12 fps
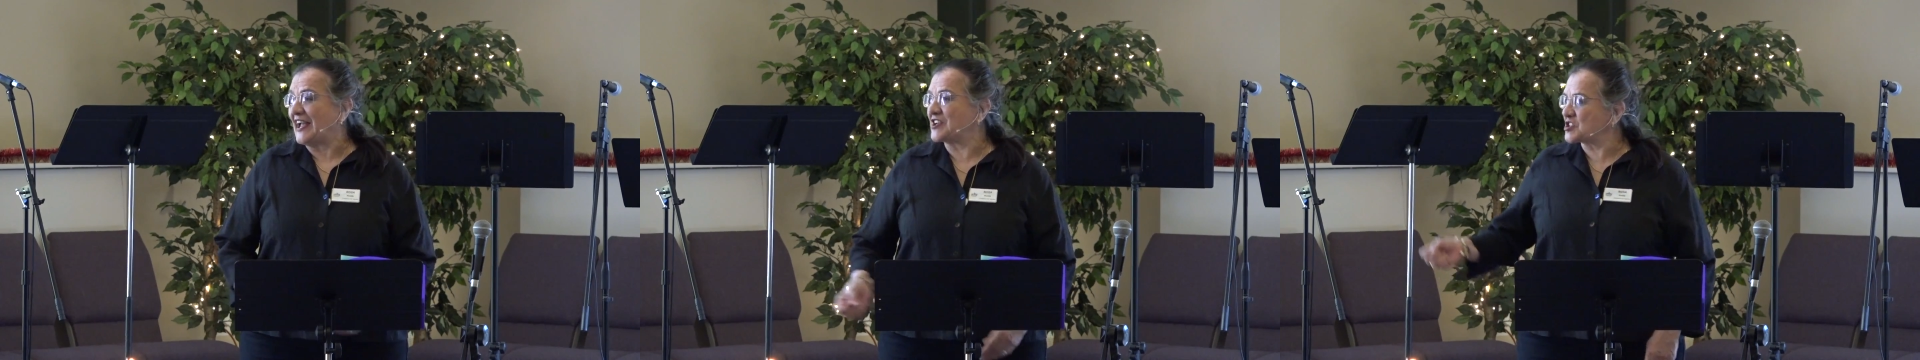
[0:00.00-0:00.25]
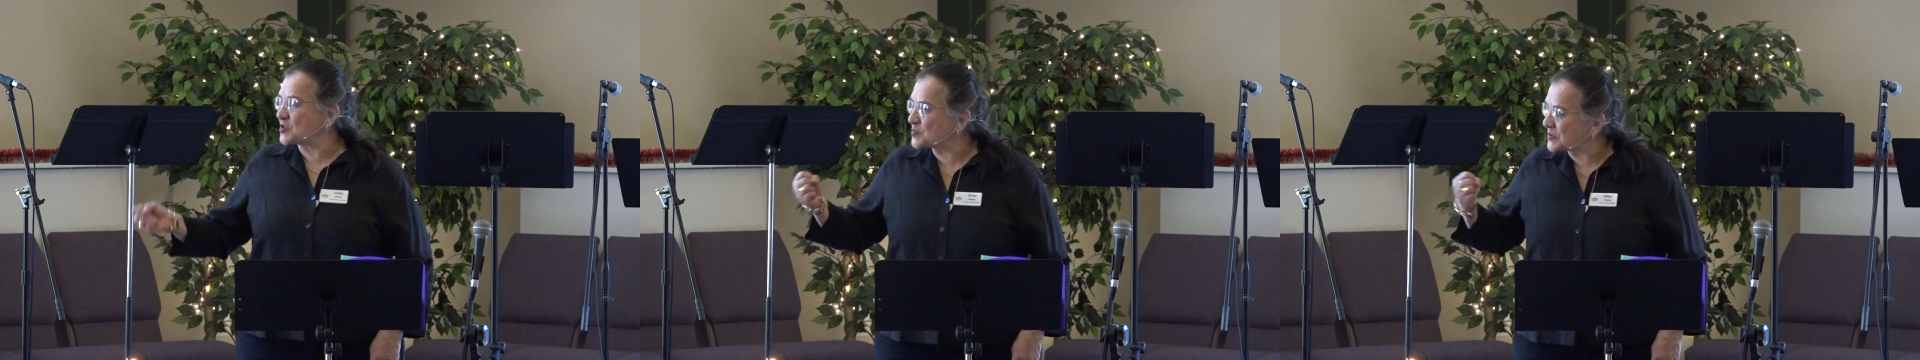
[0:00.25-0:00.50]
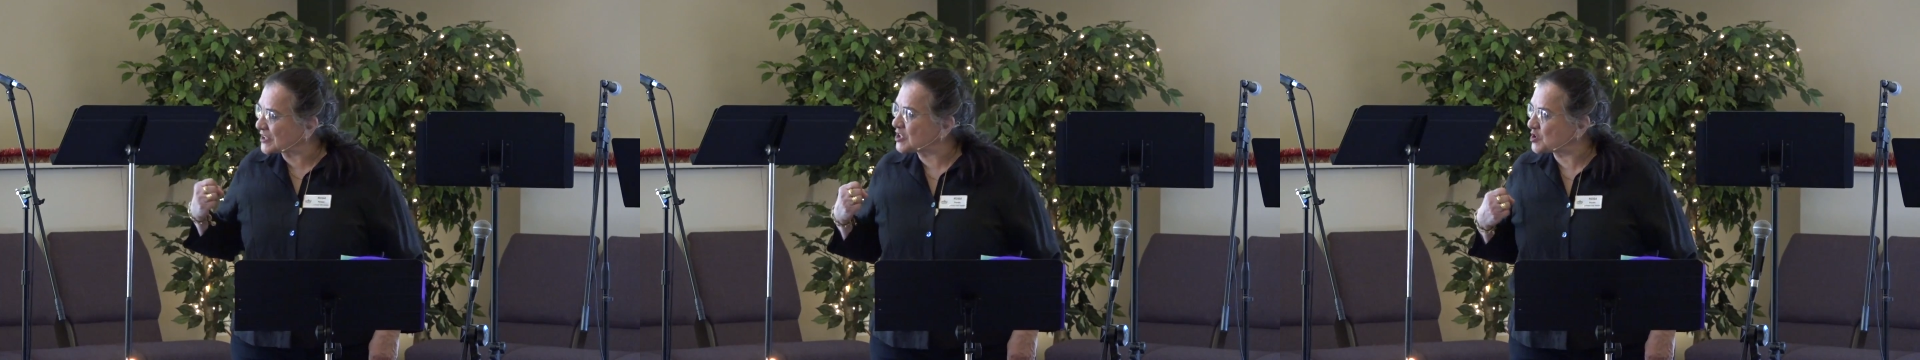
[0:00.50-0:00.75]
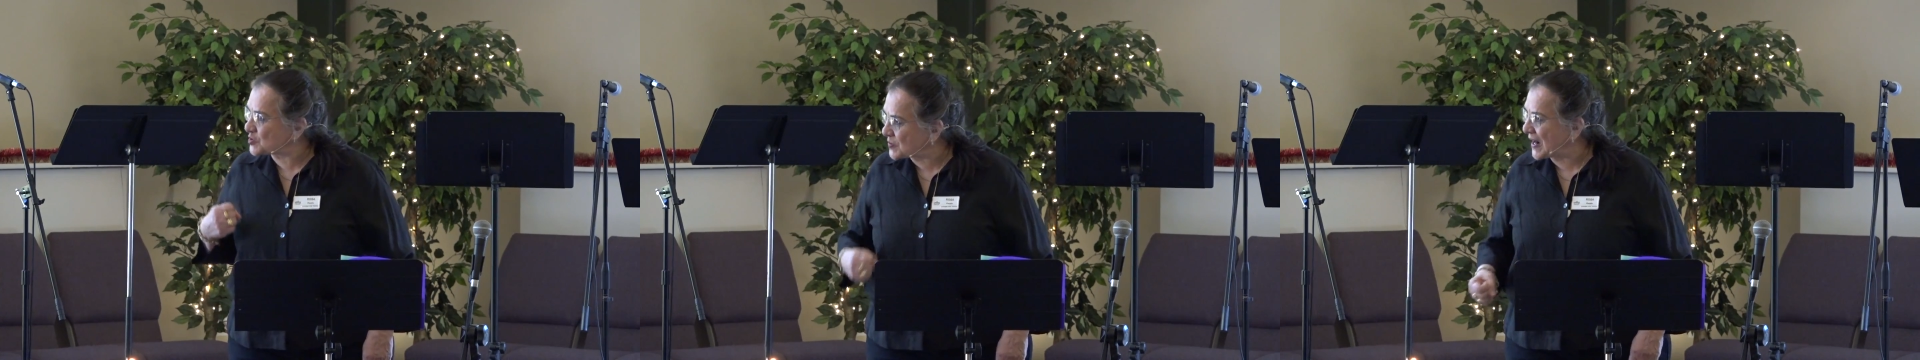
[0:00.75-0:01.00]
and to
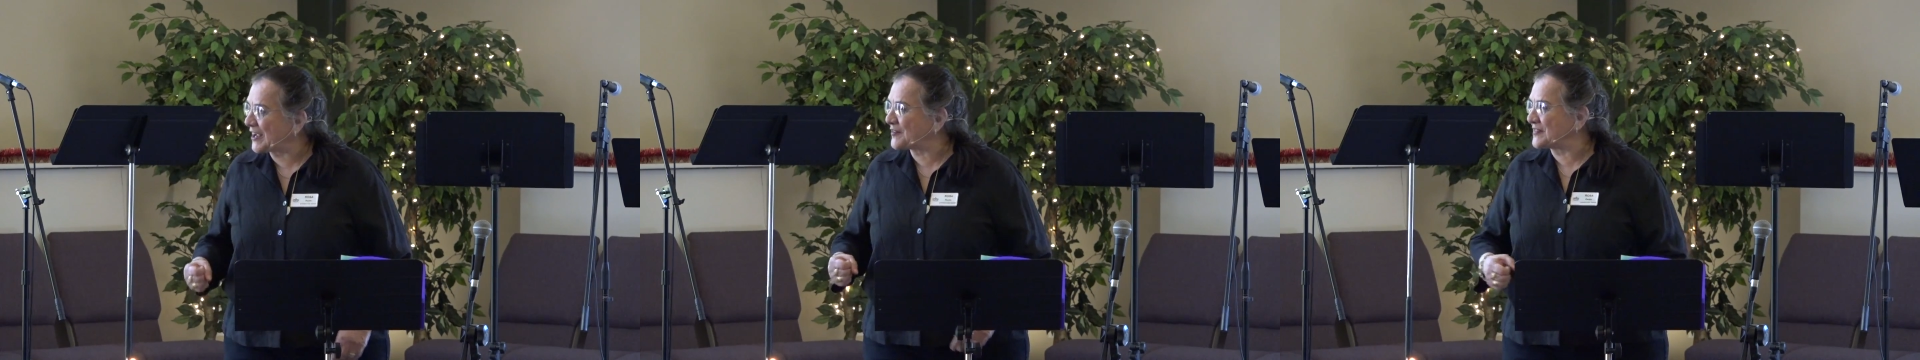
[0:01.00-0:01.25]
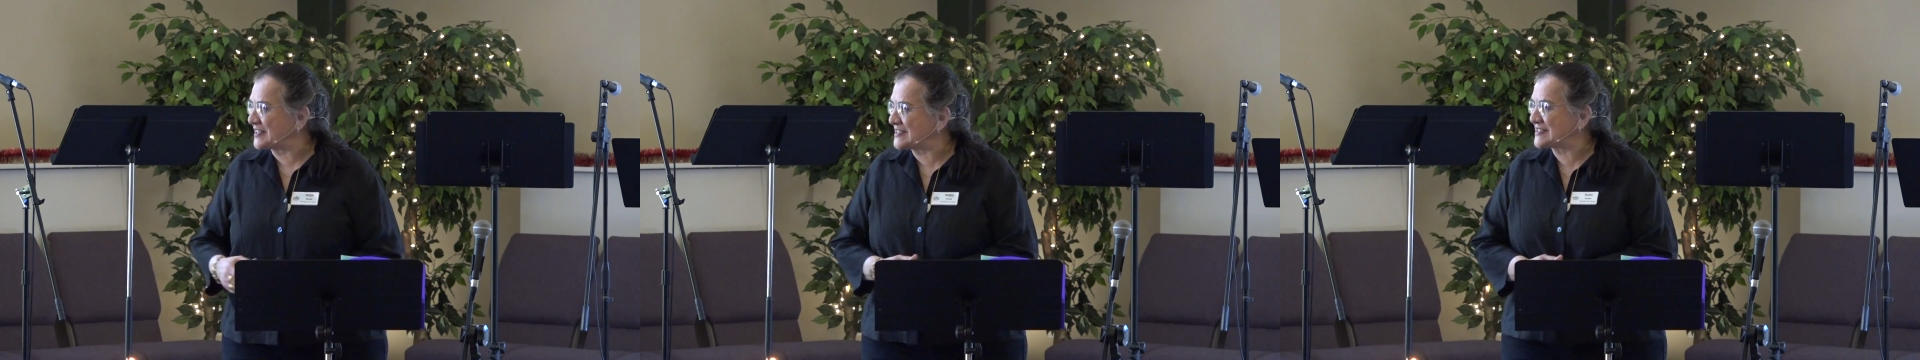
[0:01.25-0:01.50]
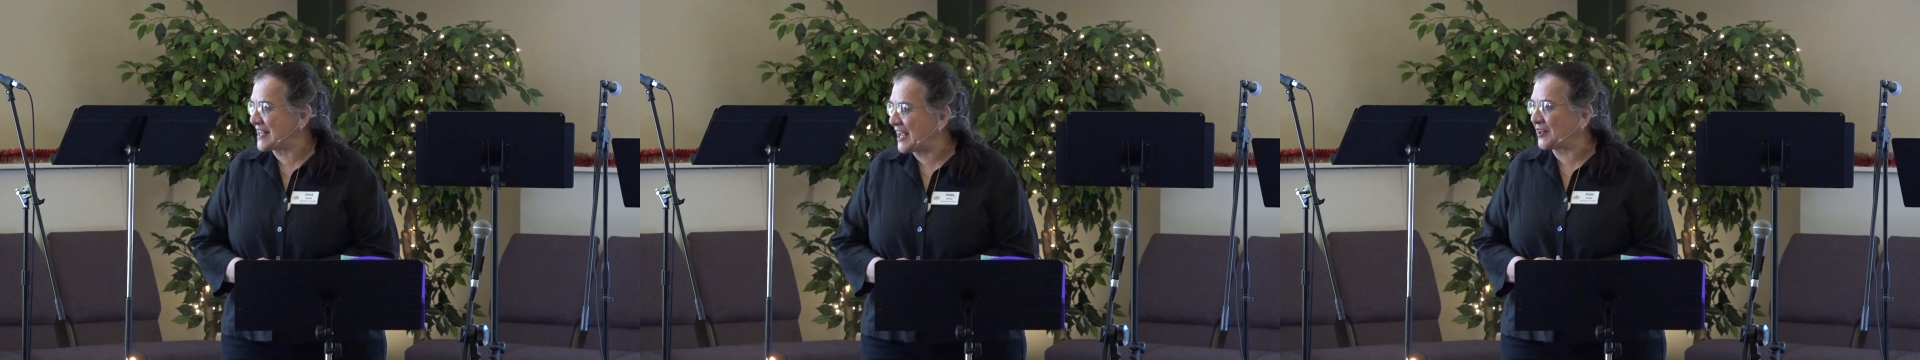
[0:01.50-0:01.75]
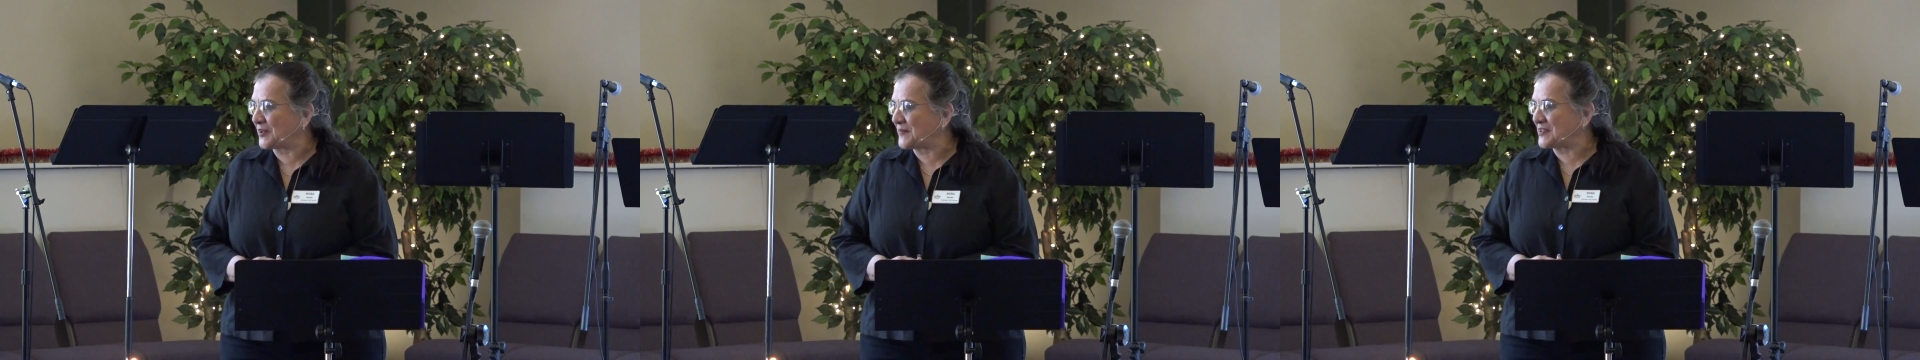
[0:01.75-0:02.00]
really ground these
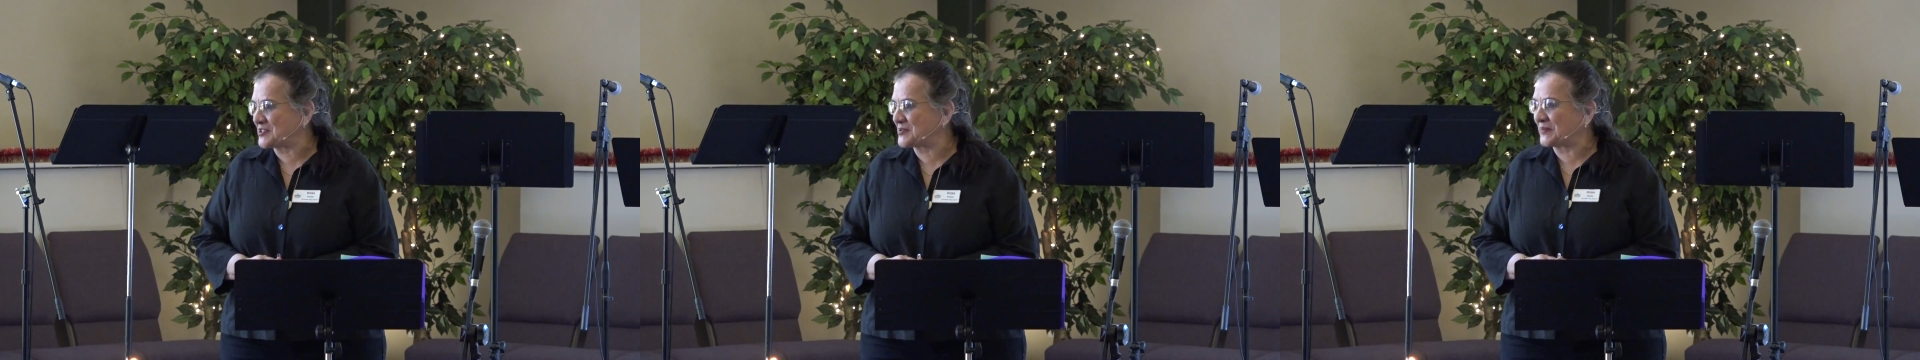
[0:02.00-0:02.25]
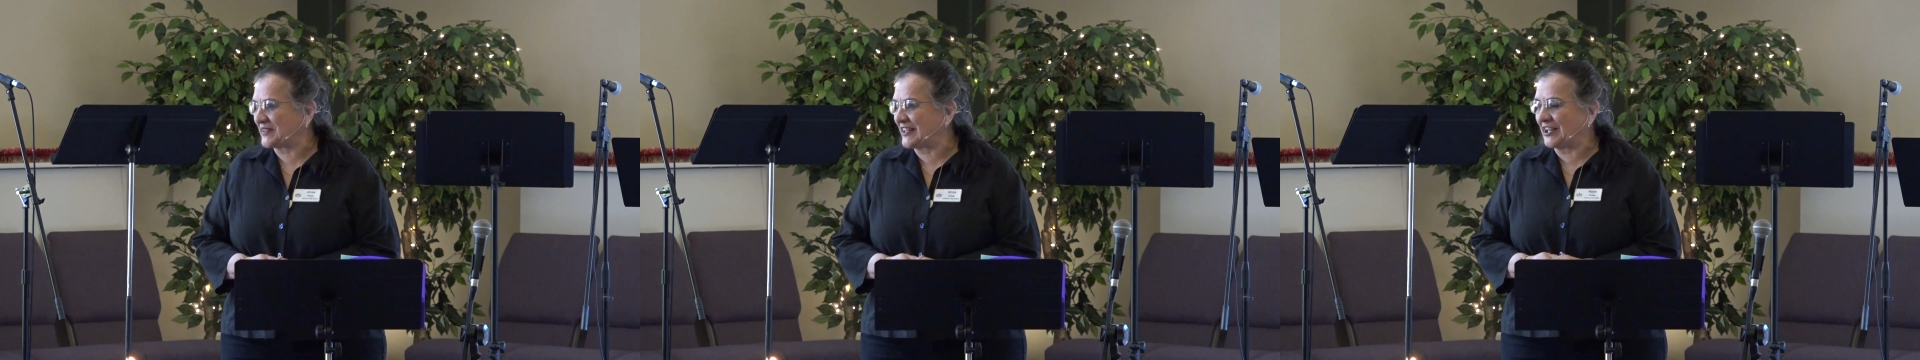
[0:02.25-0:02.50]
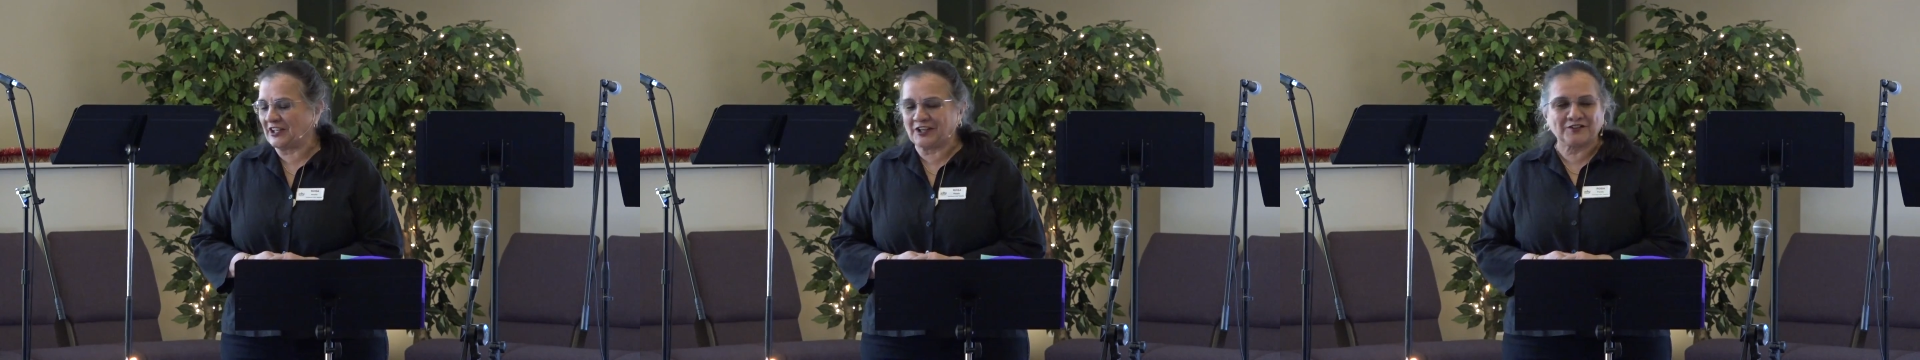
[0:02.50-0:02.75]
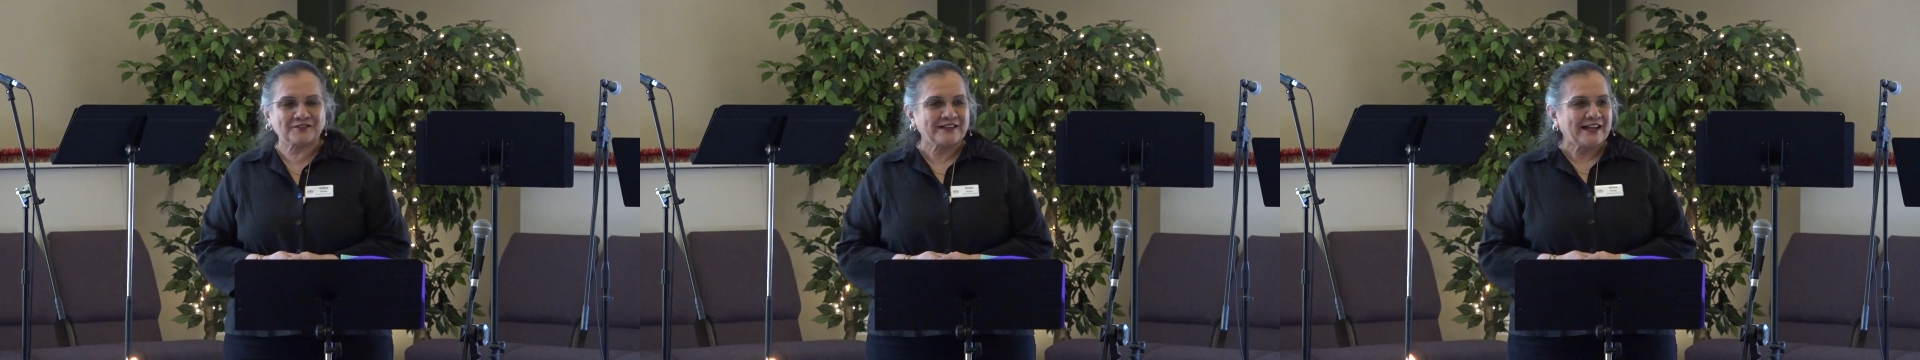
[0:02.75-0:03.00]
elements within
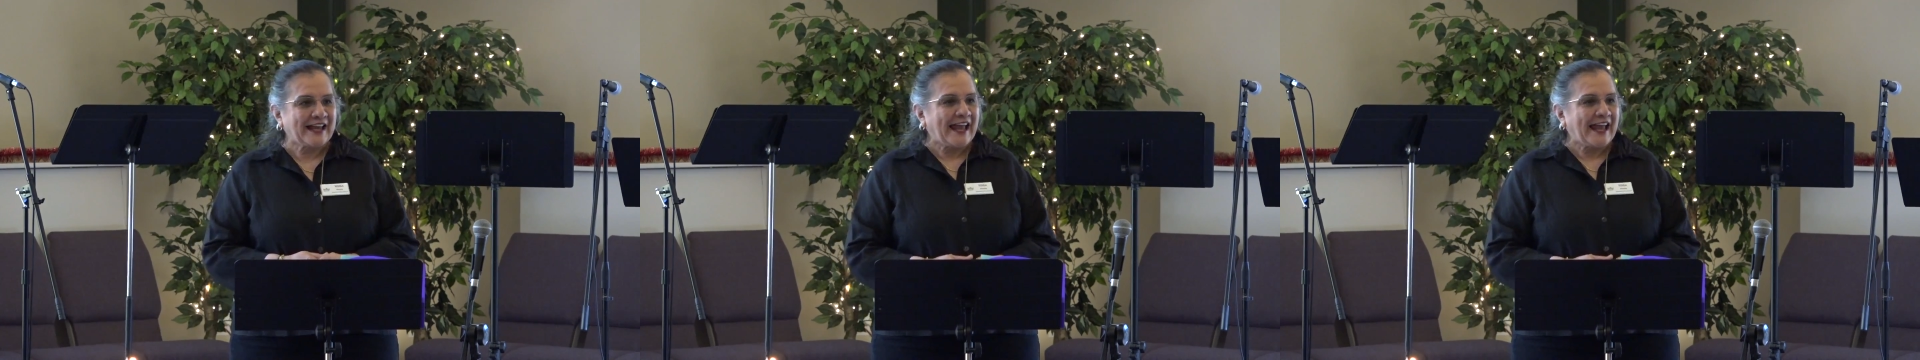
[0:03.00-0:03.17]
you.